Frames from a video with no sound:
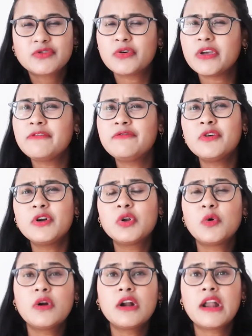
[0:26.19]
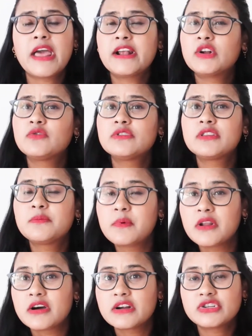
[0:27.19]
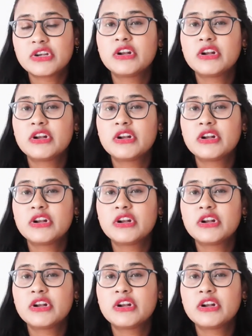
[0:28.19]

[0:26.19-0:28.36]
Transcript: so if you don't like to splurge